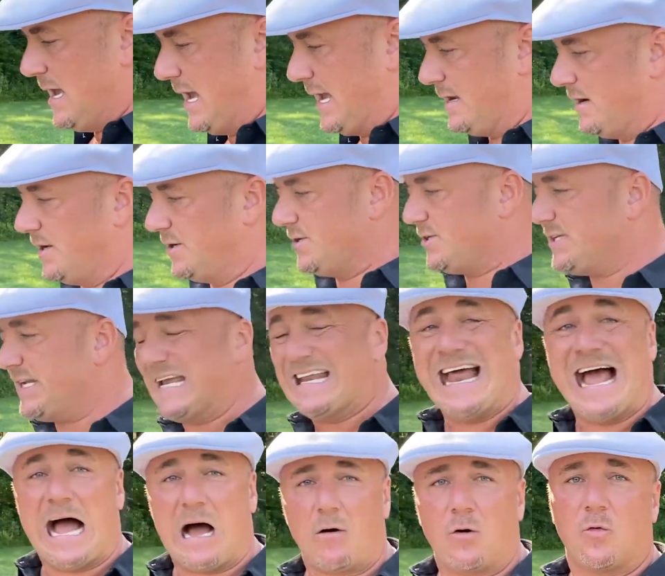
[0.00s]
and
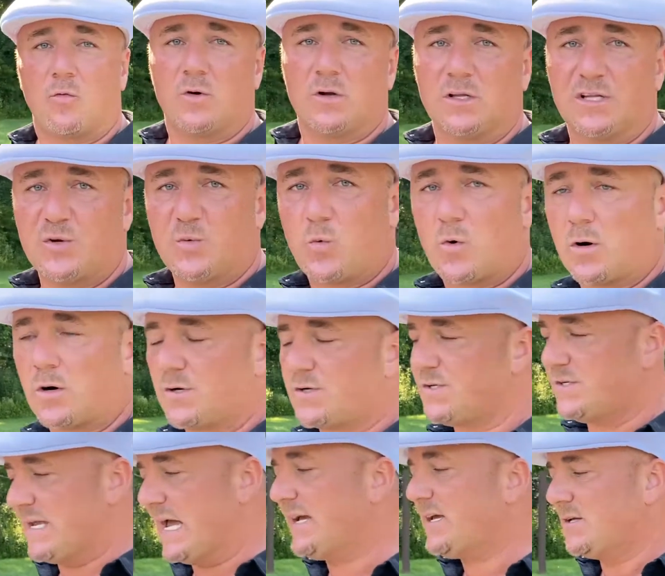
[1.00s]
understand how it really
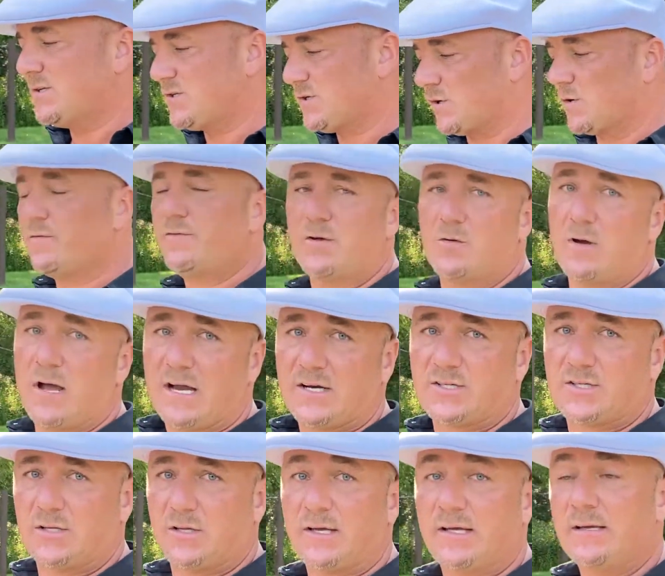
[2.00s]
works. Debt can serve you
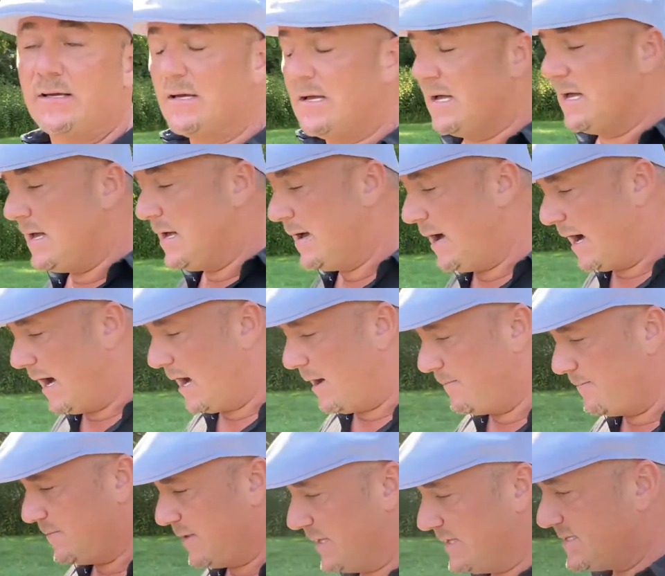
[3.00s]
actually
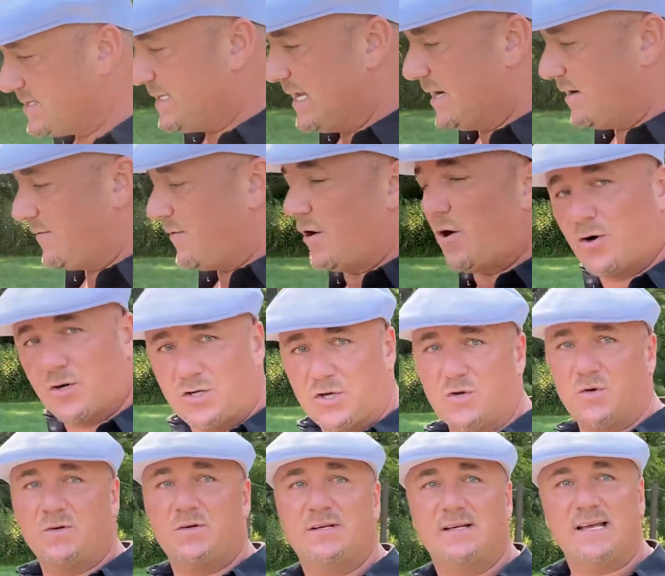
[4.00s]
um, instead of hurt
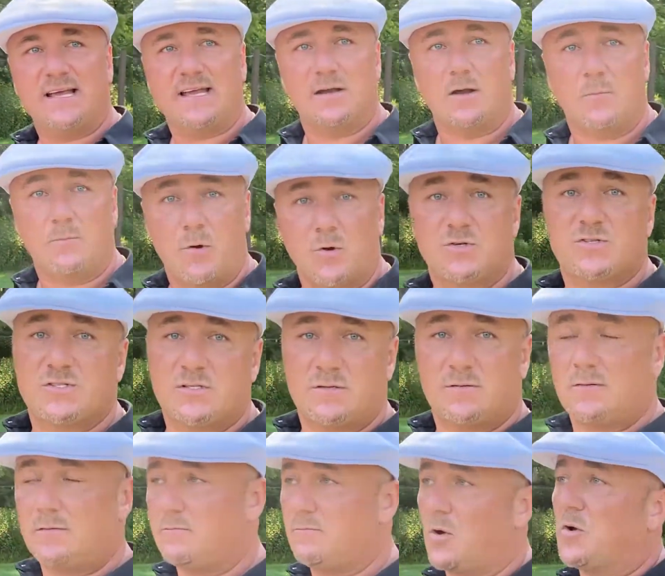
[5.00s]
you. And
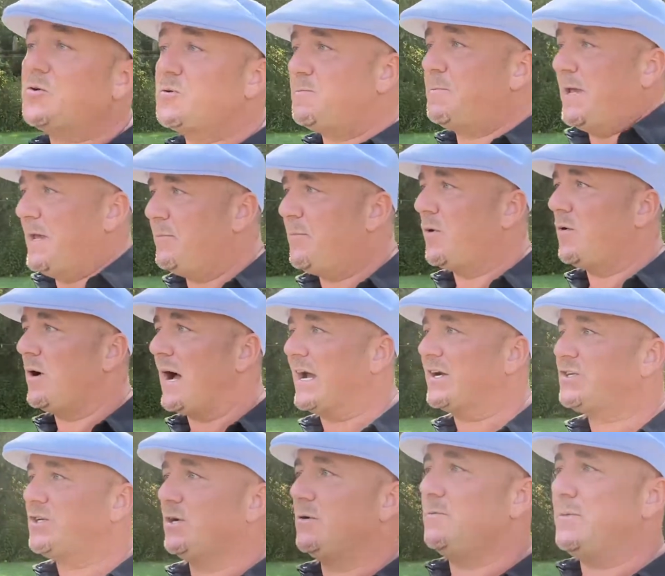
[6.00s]
most most people
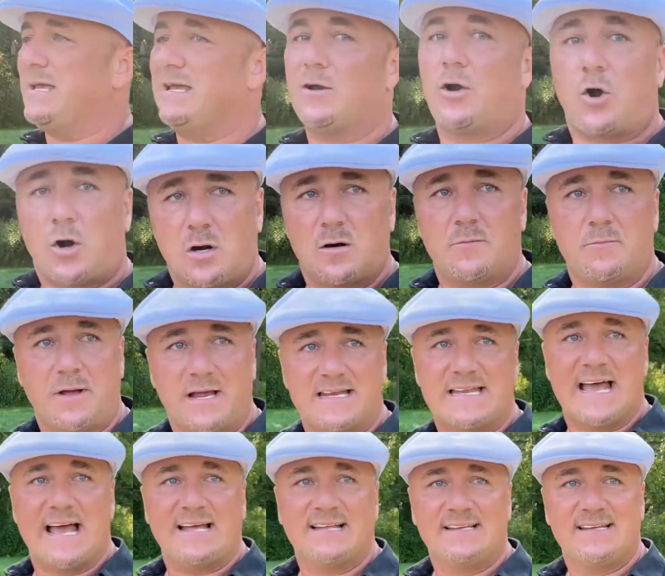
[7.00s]
actually are being hurt by
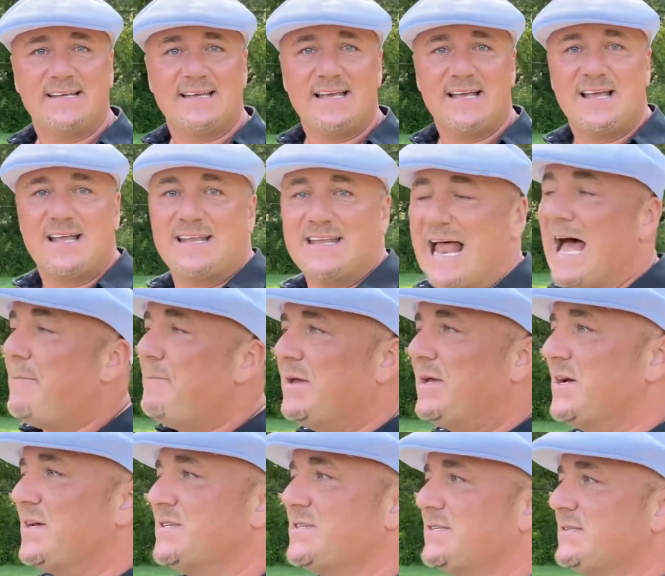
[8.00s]
debt. Not
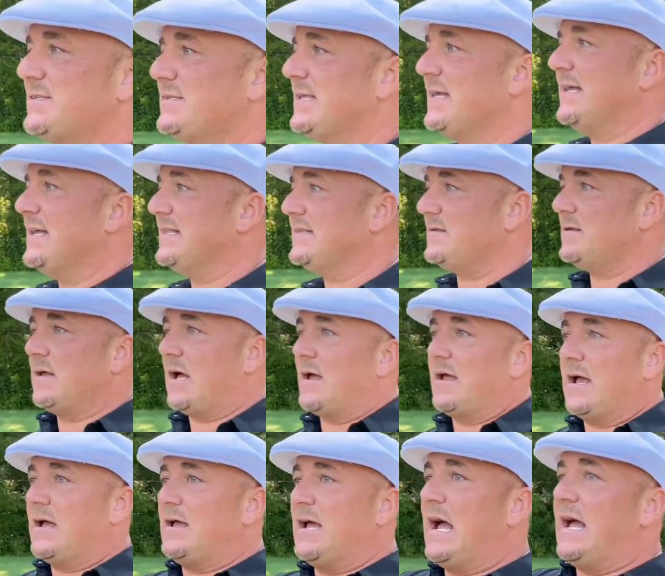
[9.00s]
because it,
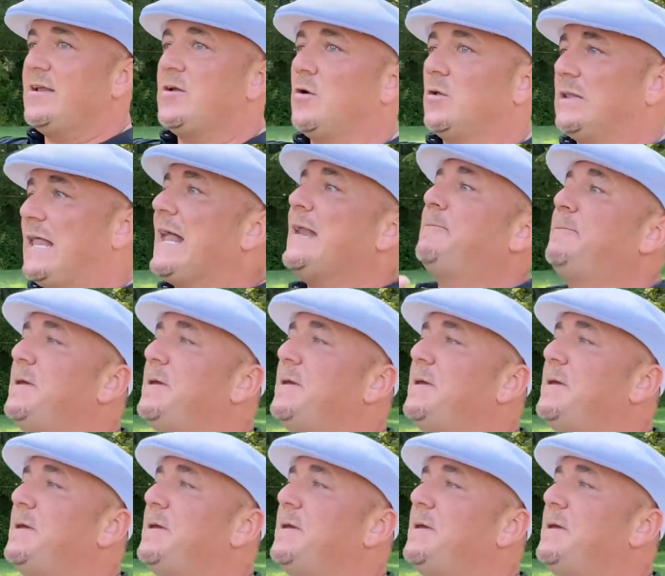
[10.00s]
I, I know a lot